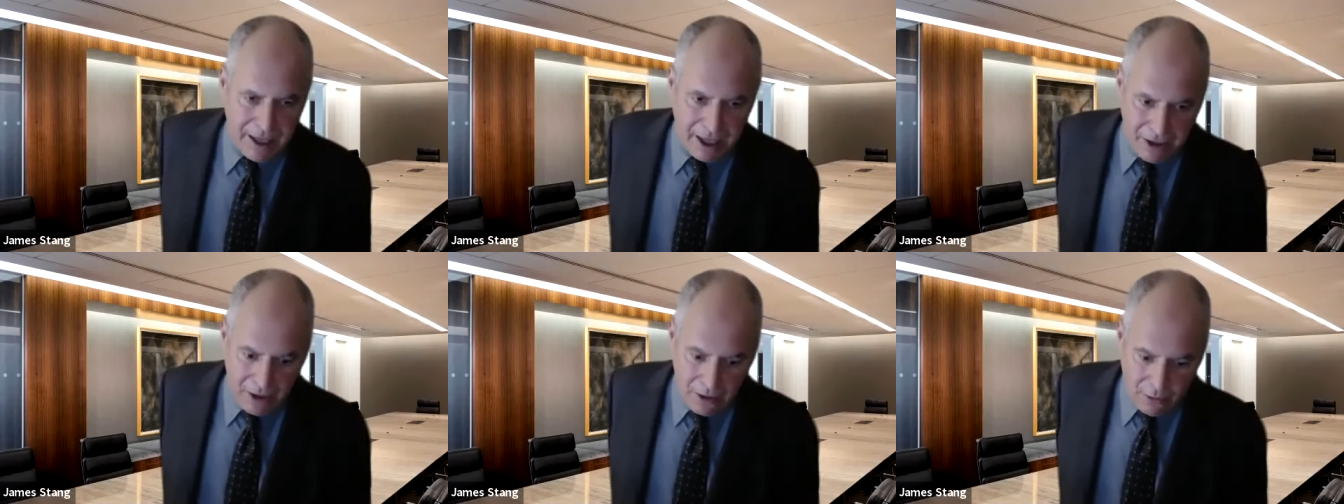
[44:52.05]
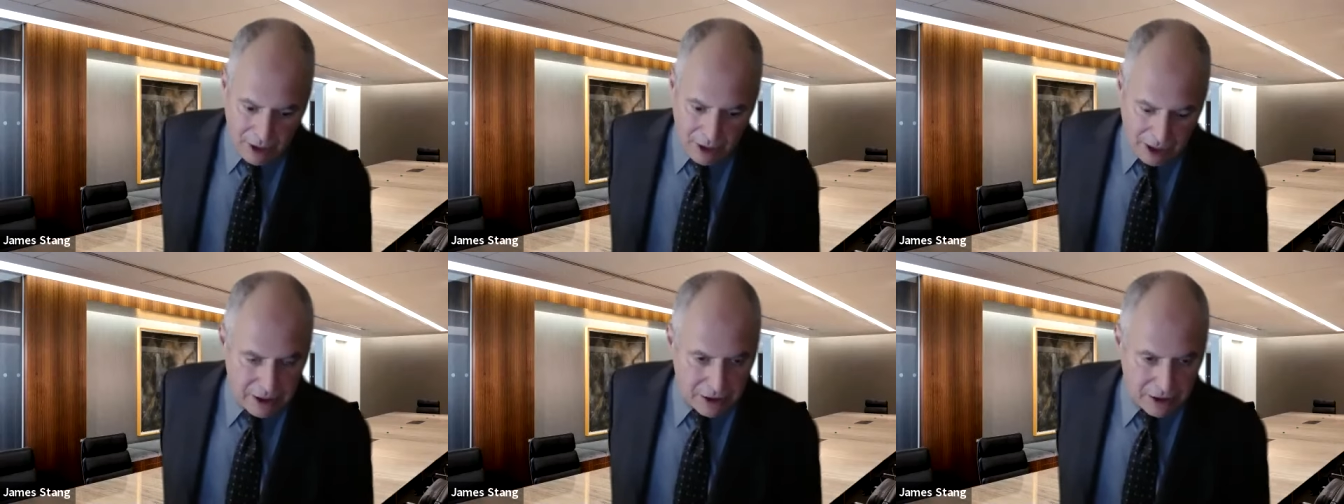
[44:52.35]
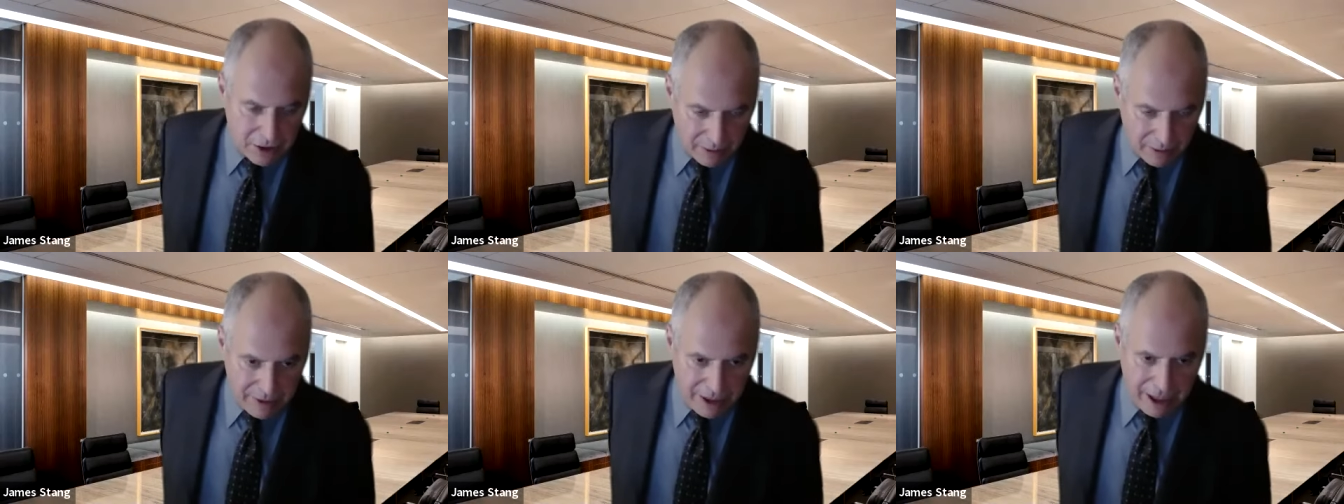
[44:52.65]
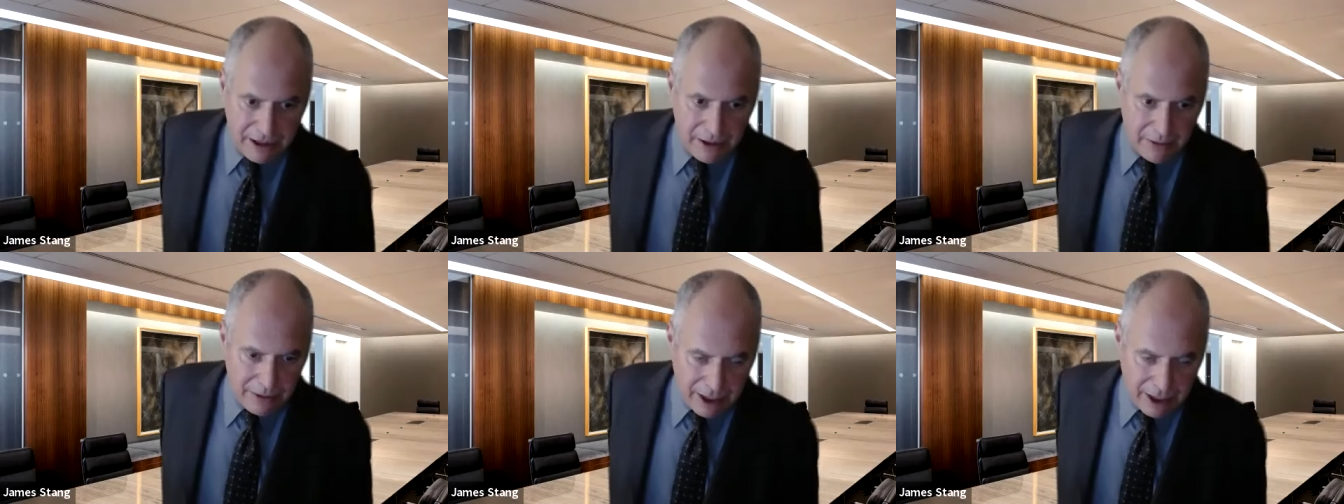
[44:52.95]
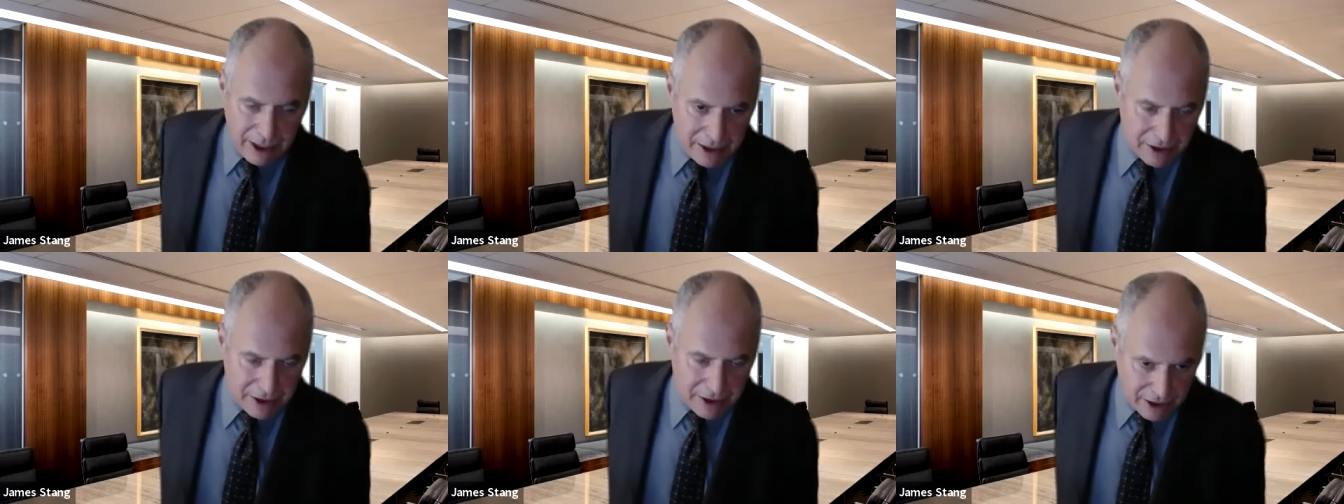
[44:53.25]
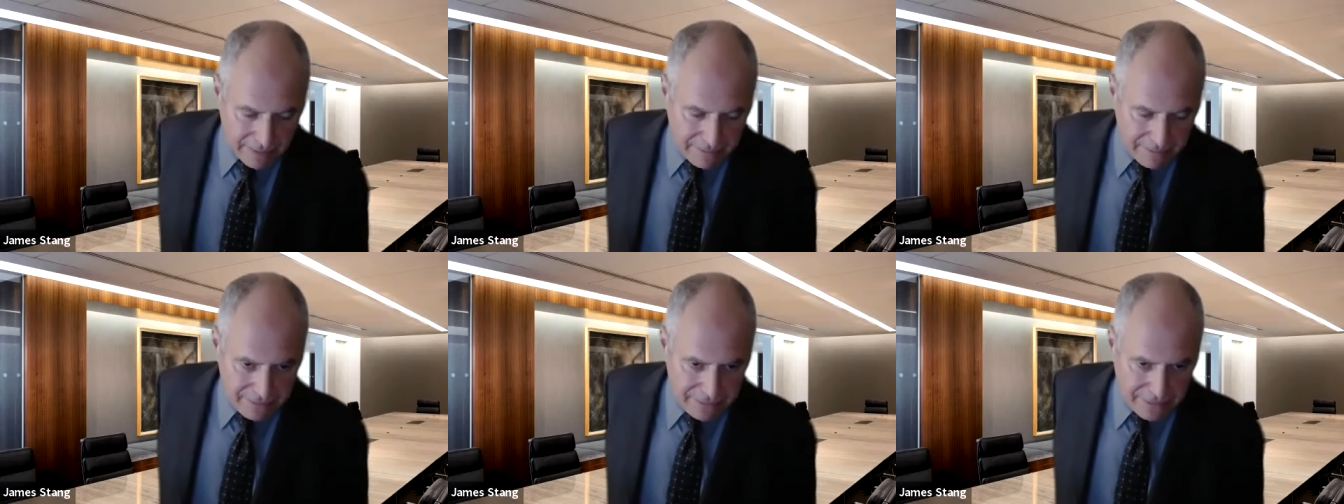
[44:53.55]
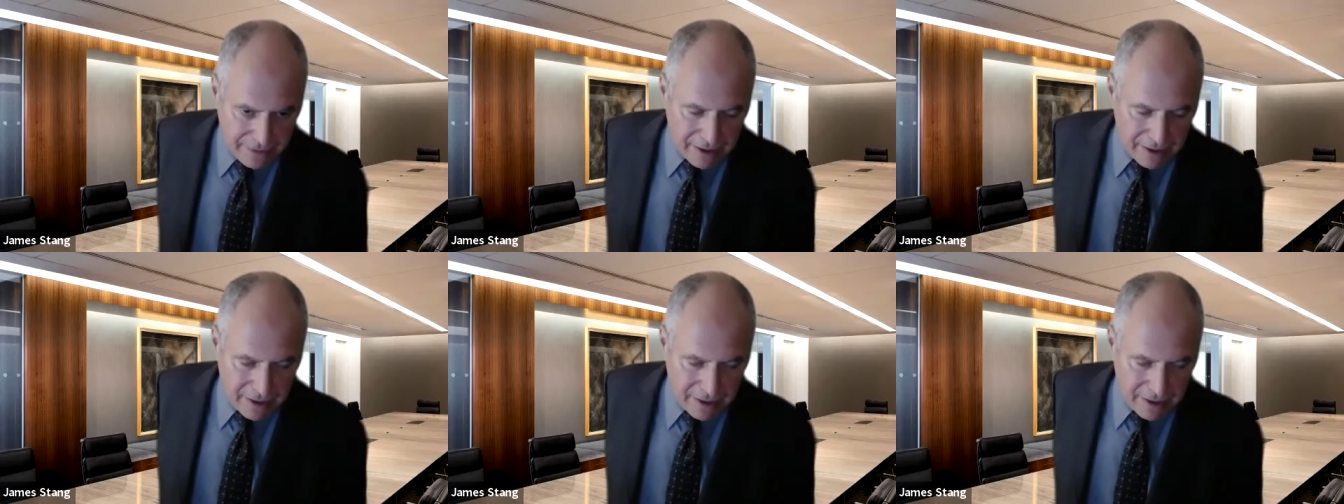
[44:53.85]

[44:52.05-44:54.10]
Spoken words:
that you want to terminate the relationship.